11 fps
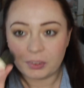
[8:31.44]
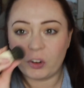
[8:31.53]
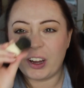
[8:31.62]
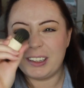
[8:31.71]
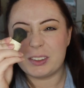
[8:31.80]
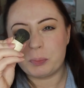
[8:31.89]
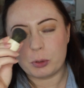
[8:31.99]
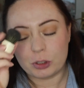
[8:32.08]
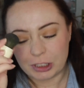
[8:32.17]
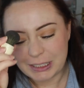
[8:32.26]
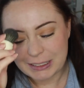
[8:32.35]
Okay, this
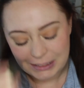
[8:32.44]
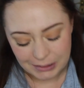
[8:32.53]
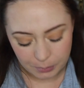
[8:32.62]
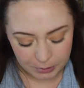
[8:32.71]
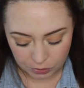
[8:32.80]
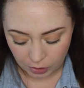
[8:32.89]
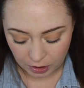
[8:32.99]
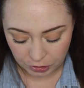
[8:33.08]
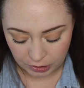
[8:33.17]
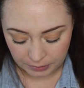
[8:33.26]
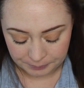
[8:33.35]
brush is a little bit
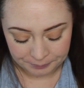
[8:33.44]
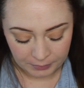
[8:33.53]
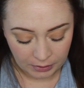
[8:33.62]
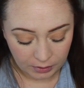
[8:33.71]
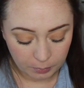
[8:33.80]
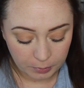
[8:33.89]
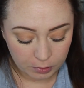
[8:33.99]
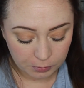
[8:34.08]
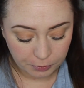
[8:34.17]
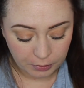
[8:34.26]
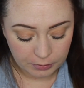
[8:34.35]
scratchy. It'll be
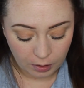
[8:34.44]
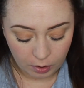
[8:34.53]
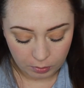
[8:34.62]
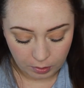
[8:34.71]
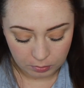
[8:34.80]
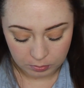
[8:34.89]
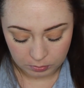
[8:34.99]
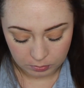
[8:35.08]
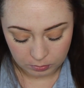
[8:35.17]
good for on the go though.